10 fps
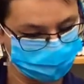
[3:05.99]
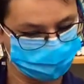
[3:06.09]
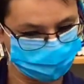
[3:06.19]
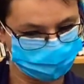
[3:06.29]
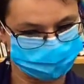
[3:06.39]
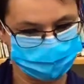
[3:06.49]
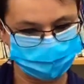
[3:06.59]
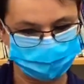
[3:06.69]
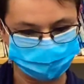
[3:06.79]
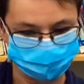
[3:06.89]
We're going to take
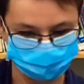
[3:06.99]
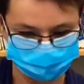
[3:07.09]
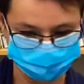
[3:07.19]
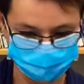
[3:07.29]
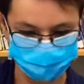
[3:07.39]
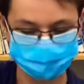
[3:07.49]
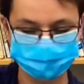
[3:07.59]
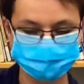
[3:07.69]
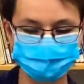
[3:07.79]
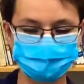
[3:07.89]
our first
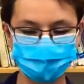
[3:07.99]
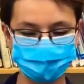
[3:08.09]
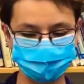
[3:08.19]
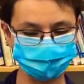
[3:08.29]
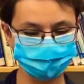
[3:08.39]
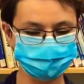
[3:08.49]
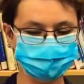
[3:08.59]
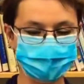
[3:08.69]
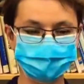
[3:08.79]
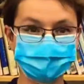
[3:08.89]
page, and we're going to
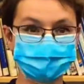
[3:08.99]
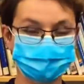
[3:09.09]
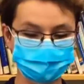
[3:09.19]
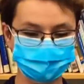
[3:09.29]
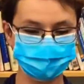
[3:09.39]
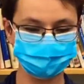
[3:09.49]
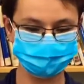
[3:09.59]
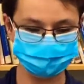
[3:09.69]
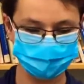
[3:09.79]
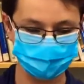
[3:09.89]
find our marking at the
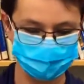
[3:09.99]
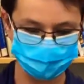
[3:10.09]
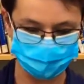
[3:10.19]
top.